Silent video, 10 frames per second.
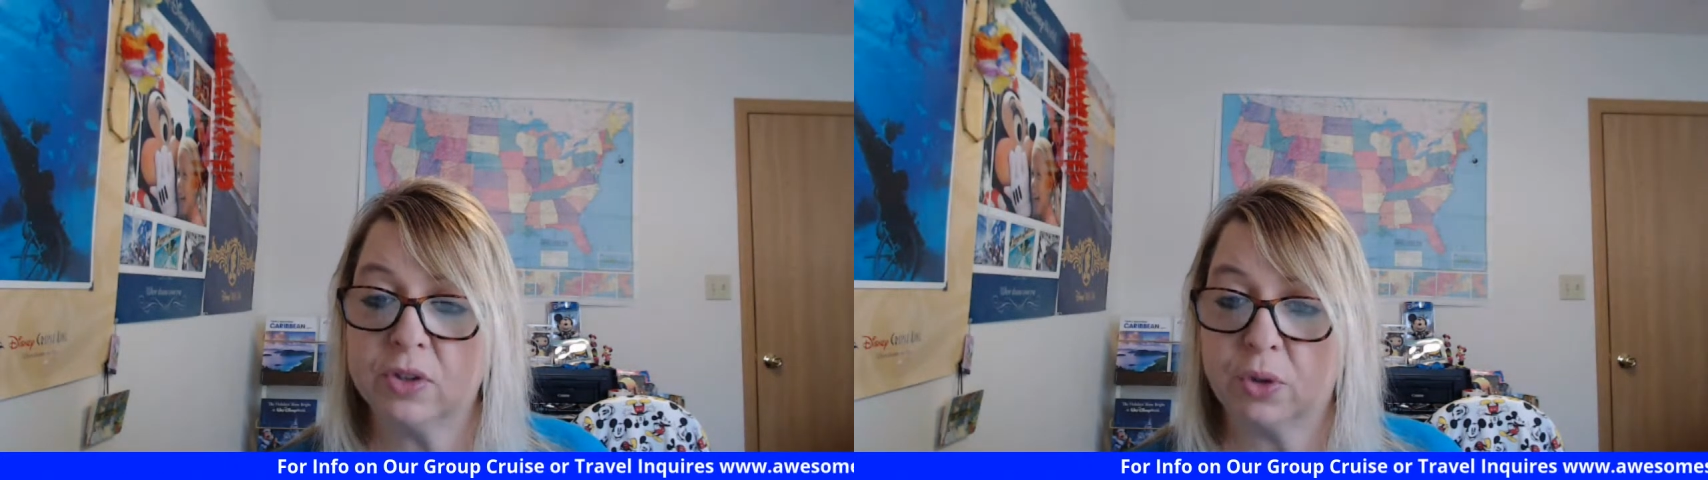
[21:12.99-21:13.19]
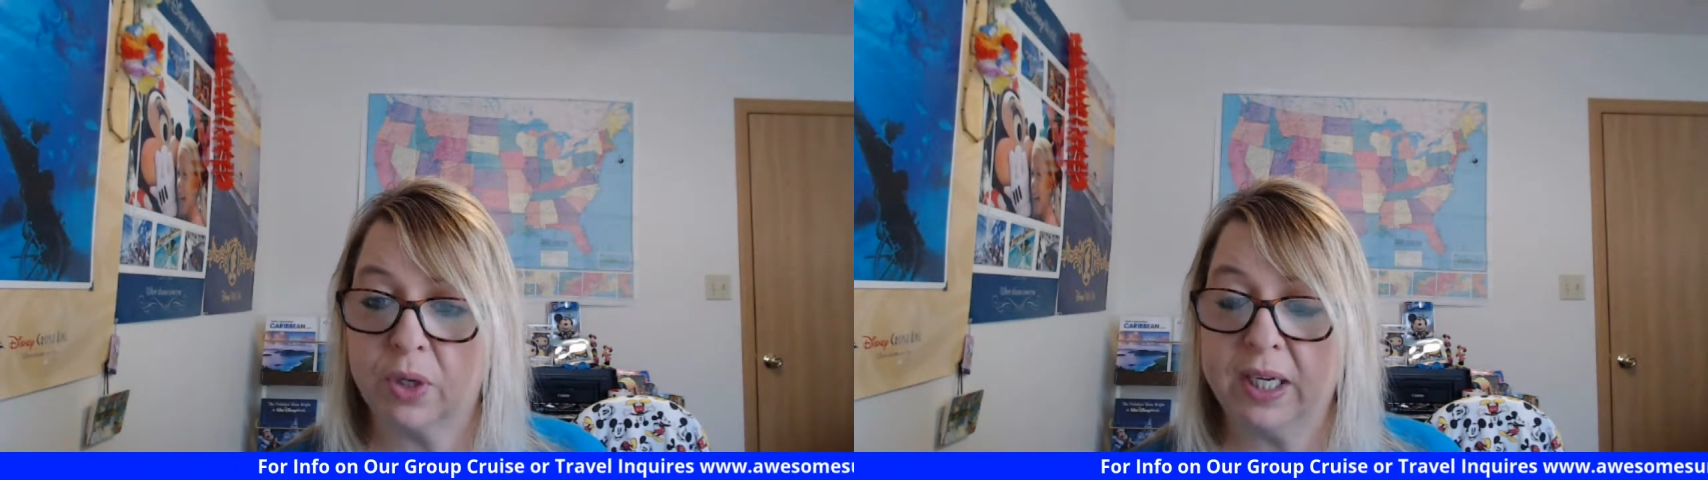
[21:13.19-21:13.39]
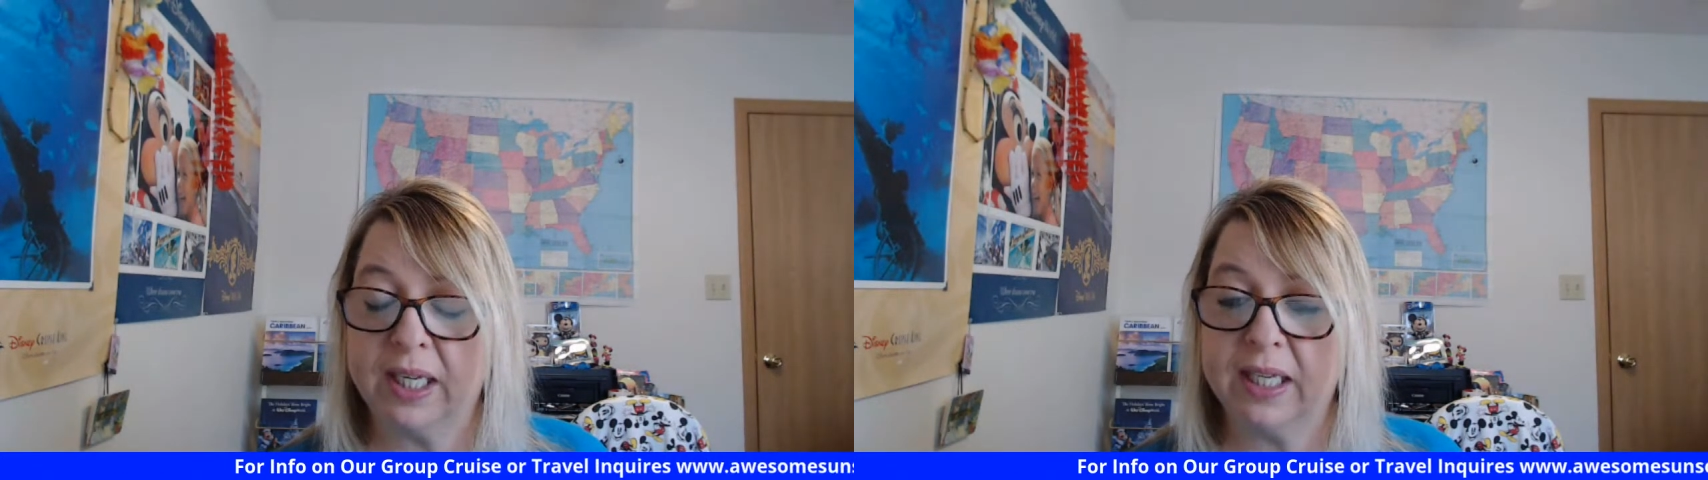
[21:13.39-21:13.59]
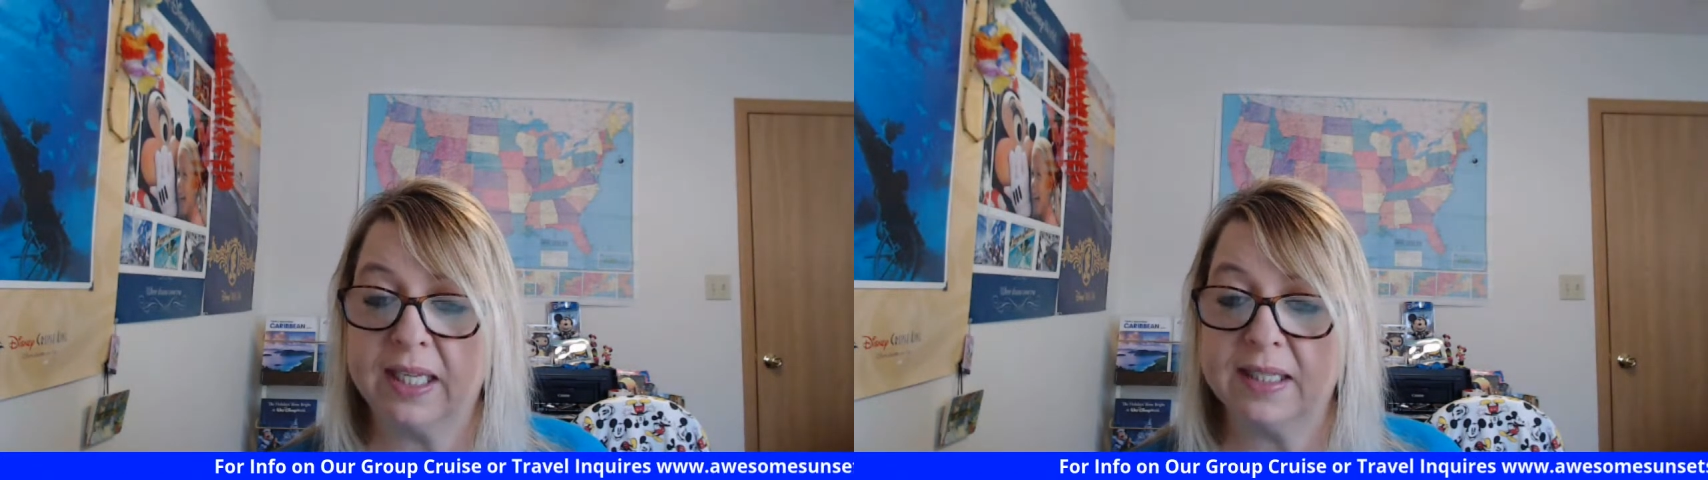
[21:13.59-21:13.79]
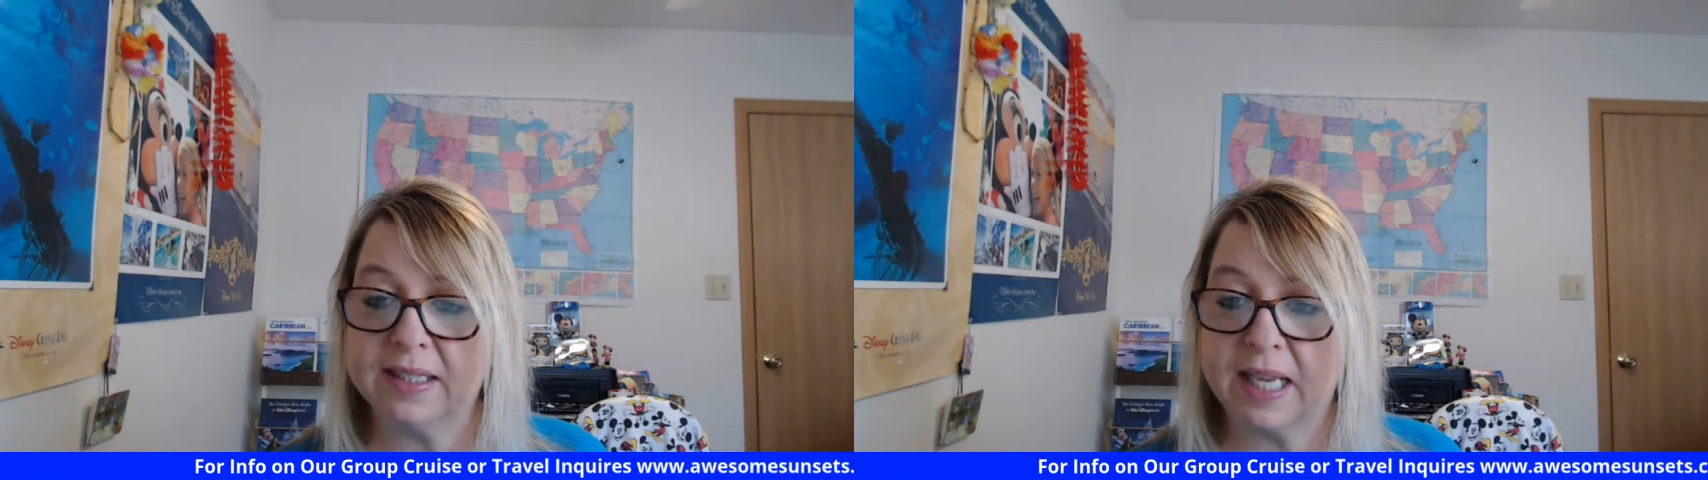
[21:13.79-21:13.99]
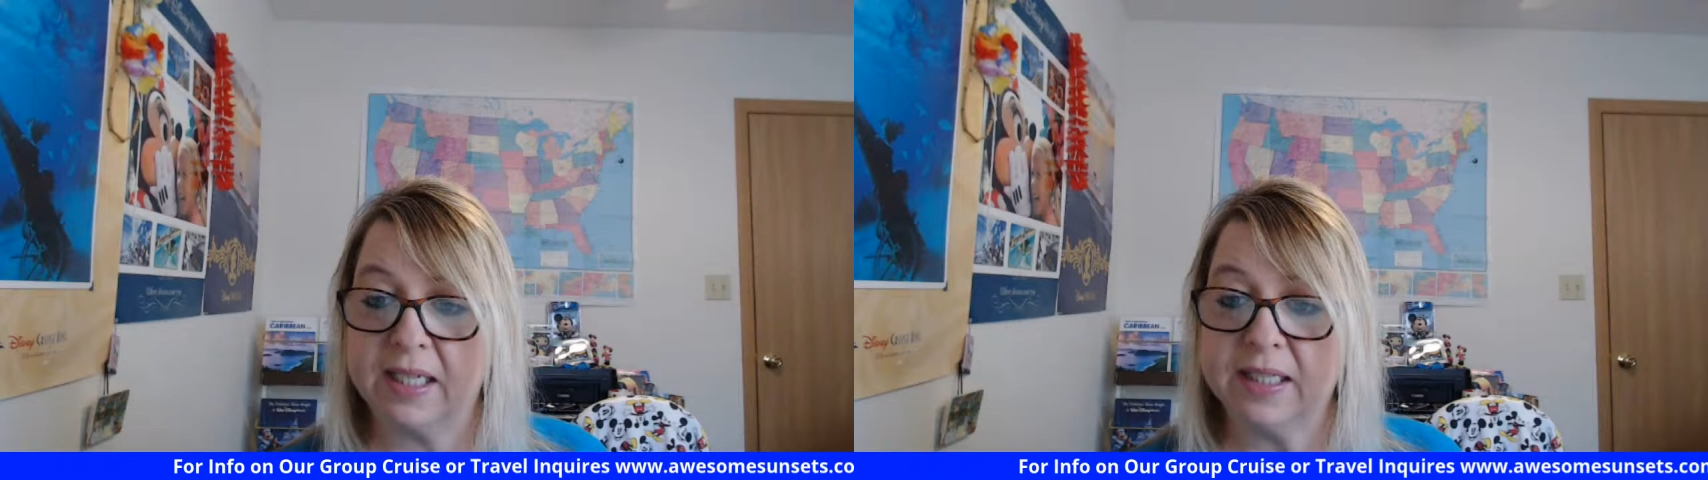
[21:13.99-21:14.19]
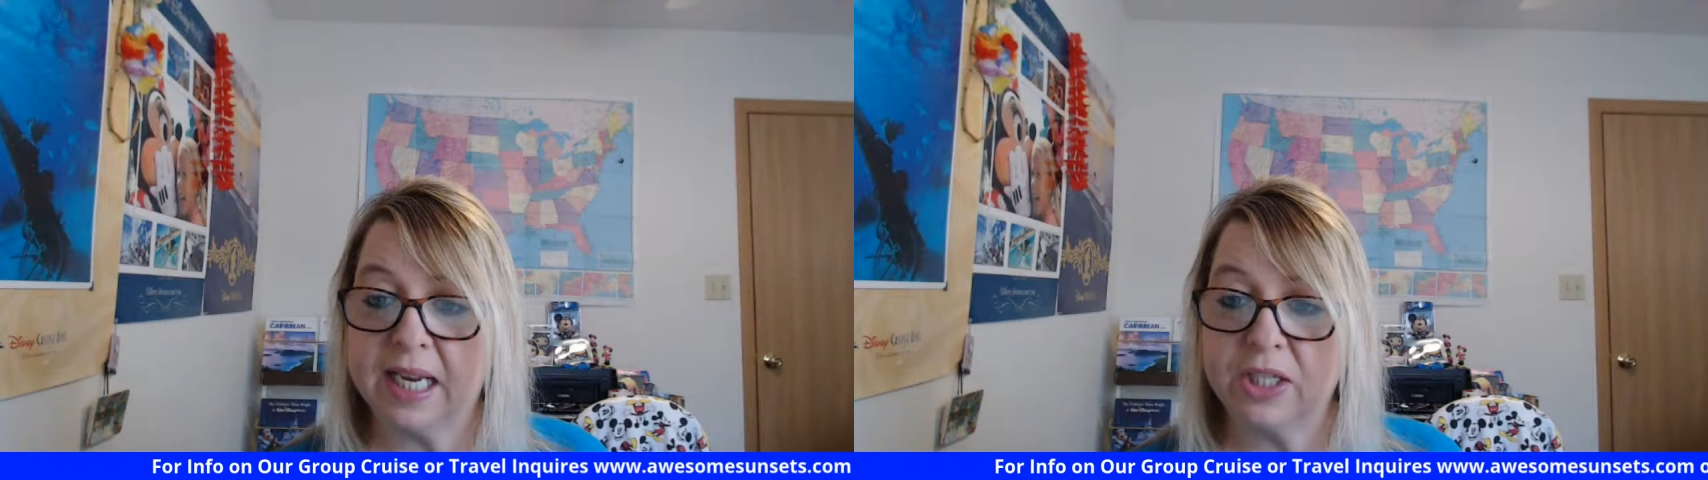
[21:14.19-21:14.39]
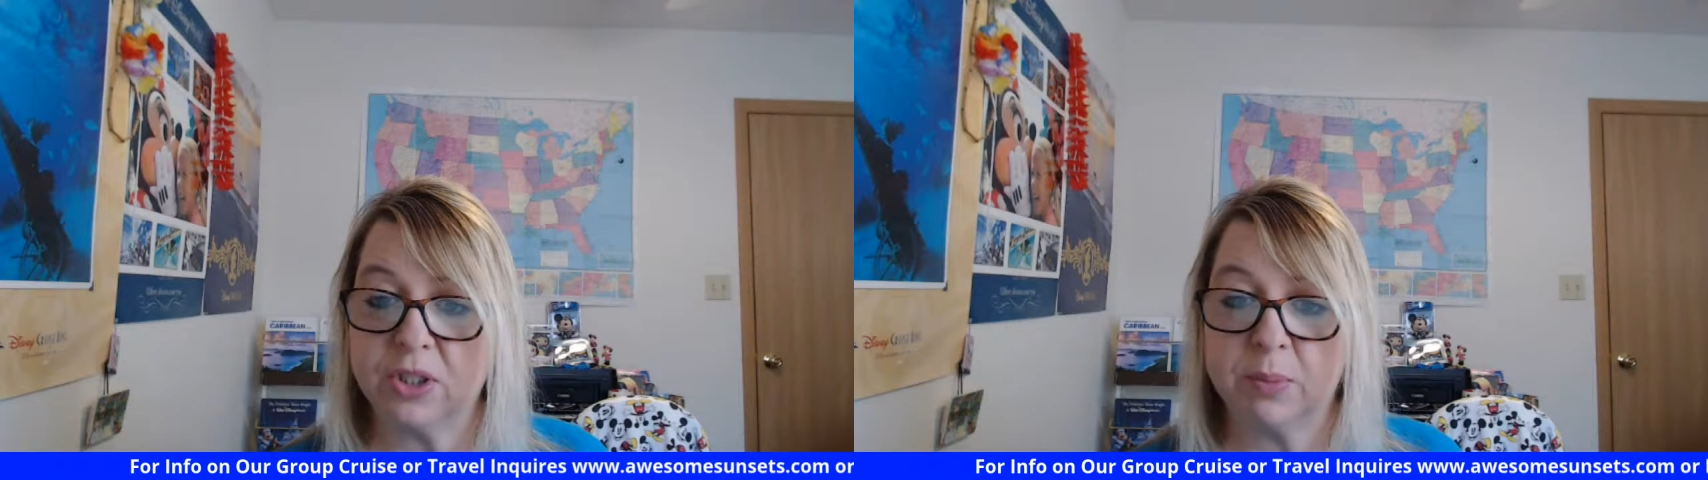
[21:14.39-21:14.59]
screening, and
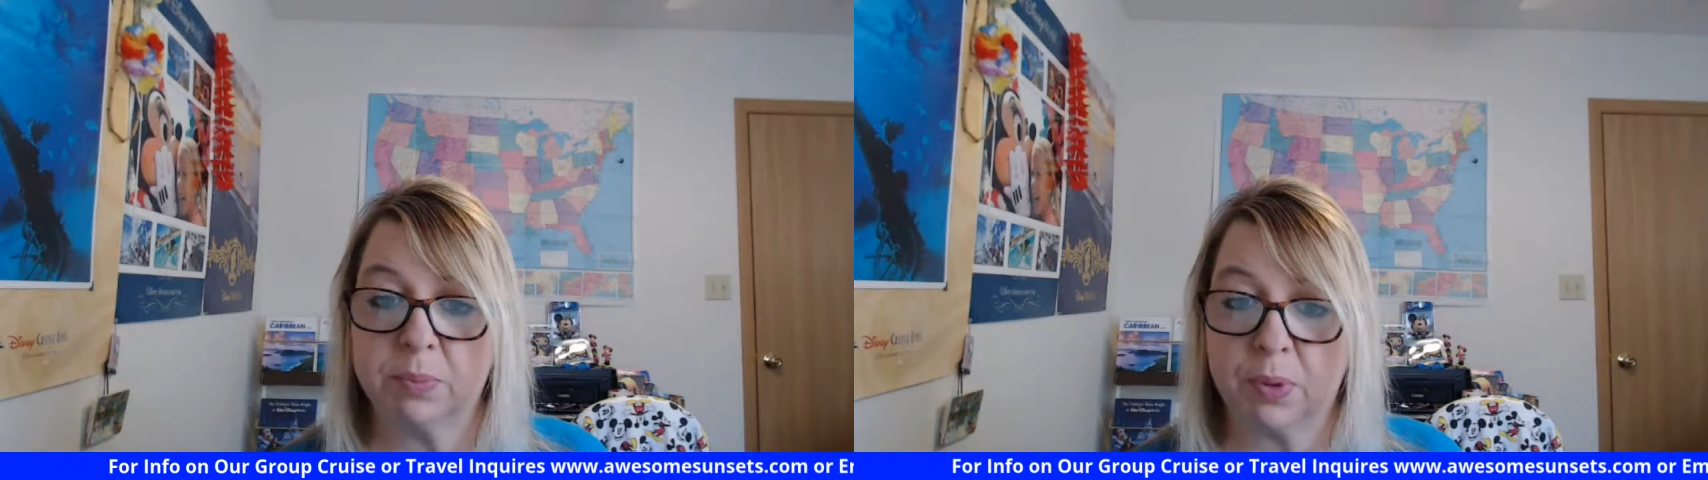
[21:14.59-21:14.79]
sanitation